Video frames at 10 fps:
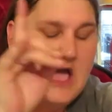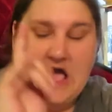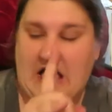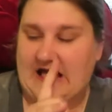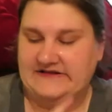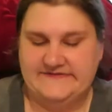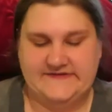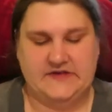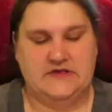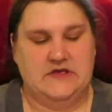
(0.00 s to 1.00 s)
And
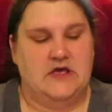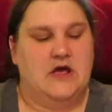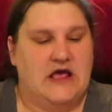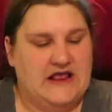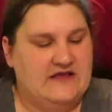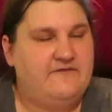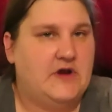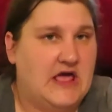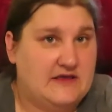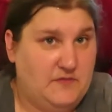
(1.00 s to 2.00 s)
if
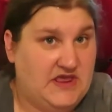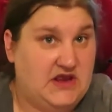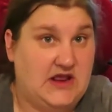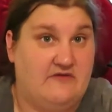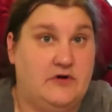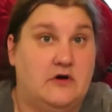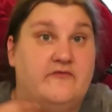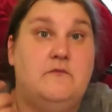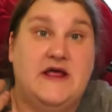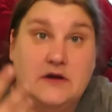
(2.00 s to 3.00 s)
you're like me and you have a lot
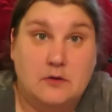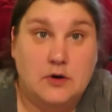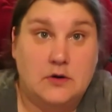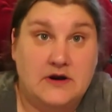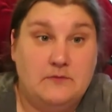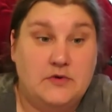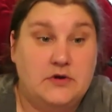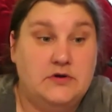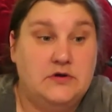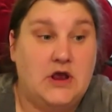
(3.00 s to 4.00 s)
of medical
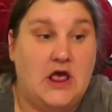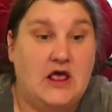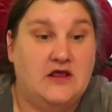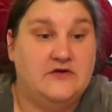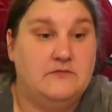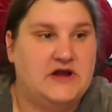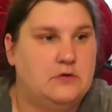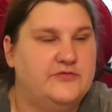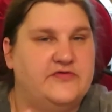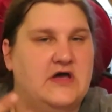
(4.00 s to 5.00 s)
equipment and
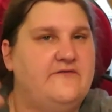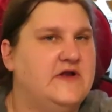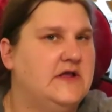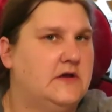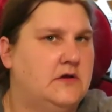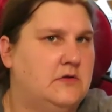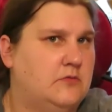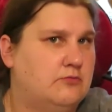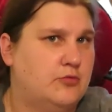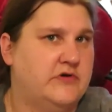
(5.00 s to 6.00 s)
medical stuff and it
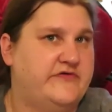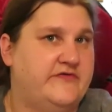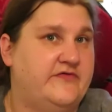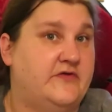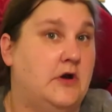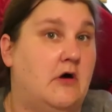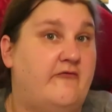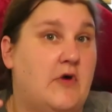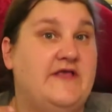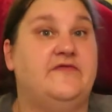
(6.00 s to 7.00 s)
produces a lot
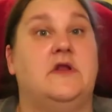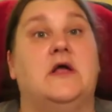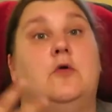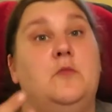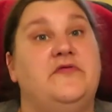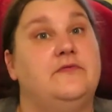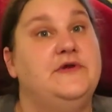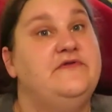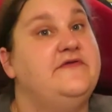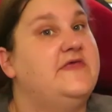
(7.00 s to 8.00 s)
of waste, like all my
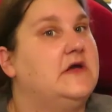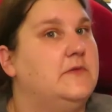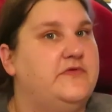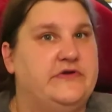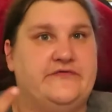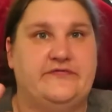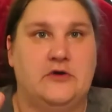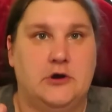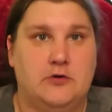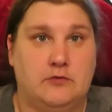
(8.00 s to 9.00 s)
syringes, they're going to produce
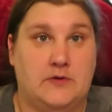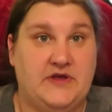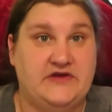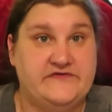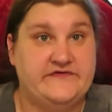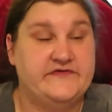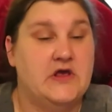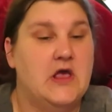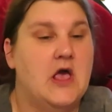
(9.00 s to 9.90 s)
rubbish